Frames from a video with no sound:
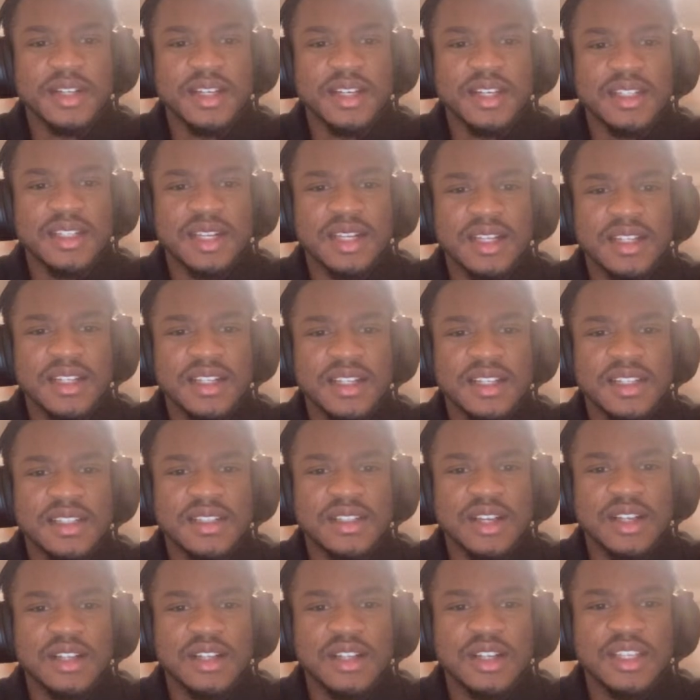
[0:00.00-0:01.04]
I don't.
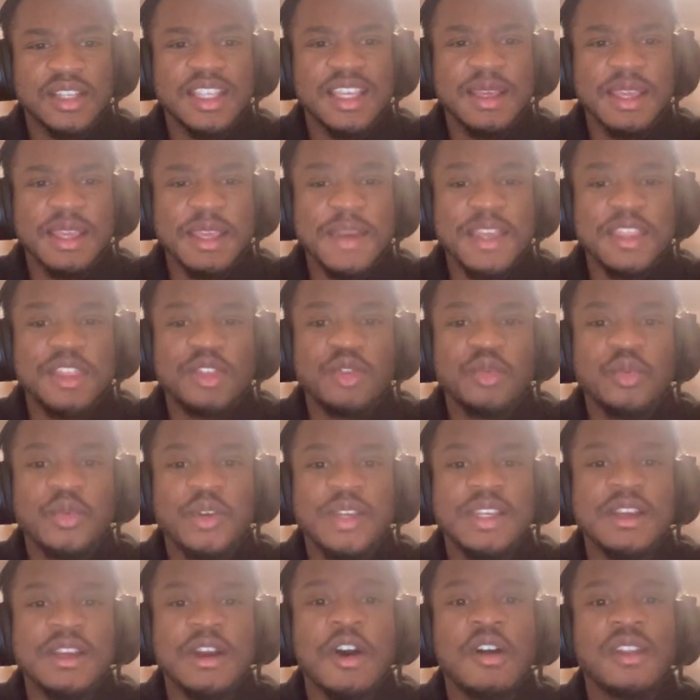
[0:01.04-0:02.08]
No. He made
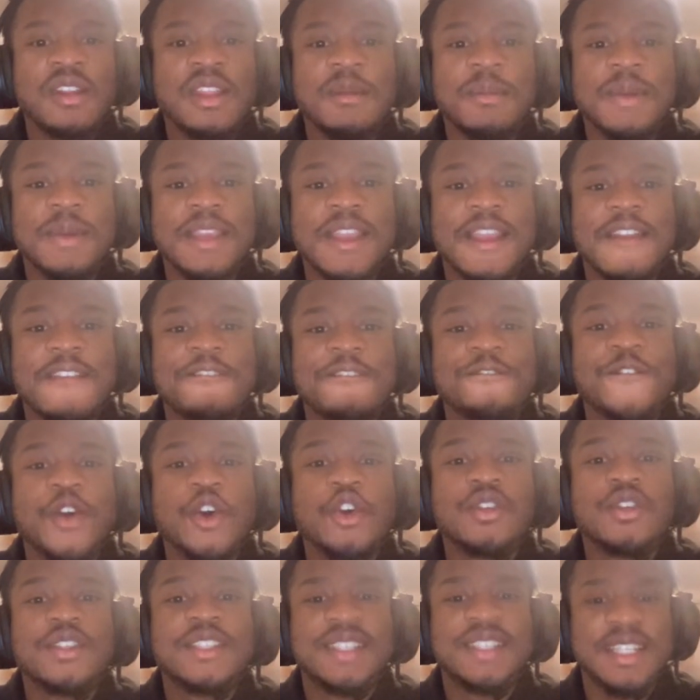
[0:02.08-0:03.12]
3 All-NBA
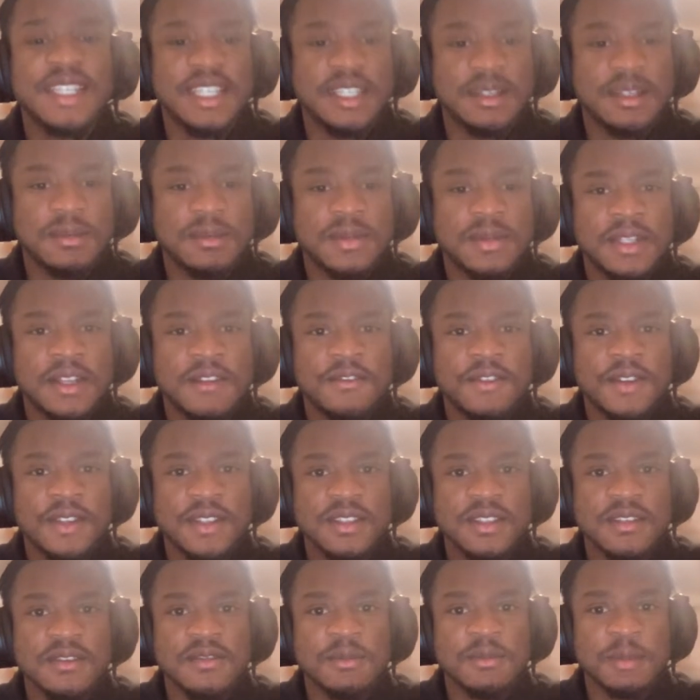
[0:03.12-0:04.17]
first team
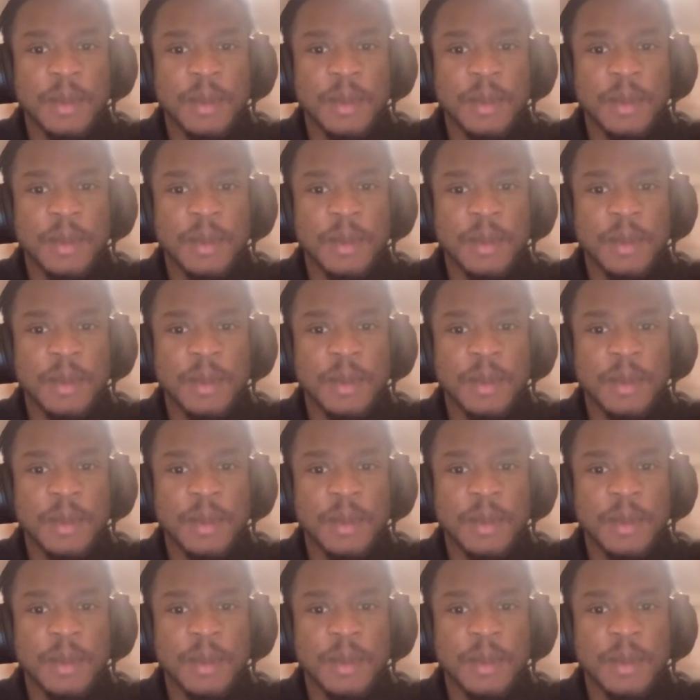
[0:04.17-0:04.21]
defensive.